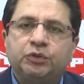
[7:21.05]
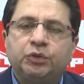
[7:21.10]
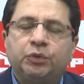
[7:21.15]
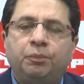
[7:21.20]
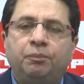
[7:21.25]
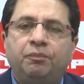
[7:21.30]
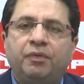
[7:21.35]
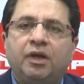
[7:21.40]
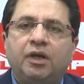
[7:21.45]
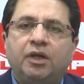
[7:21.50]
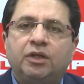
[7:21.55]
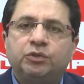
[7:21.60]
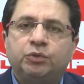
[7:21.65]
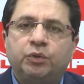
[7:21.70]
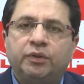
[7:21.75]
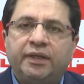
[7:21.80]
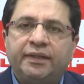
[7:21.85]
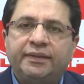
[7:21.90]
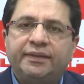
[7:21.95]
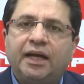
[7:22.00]
So
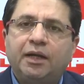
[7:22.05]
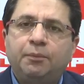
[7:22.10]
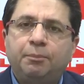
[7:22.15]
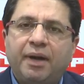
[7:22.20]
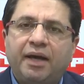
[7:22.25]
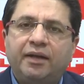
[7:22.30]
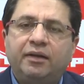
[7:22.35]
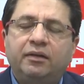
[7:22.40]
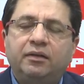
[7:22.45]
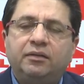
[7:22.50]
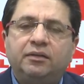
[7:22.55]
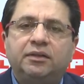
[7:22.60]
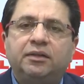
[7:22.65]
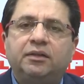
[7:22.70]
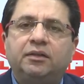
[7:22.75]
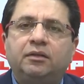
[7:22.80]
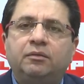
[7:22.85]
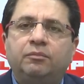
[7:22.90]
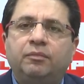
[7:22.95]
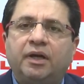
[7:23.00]
in that manner,
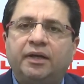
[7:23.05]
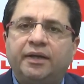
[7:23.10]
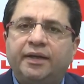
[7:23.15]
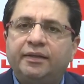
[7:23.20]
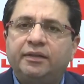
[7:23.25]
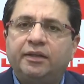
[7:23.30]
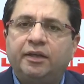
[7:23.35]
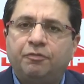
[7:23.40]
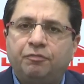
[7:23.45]
again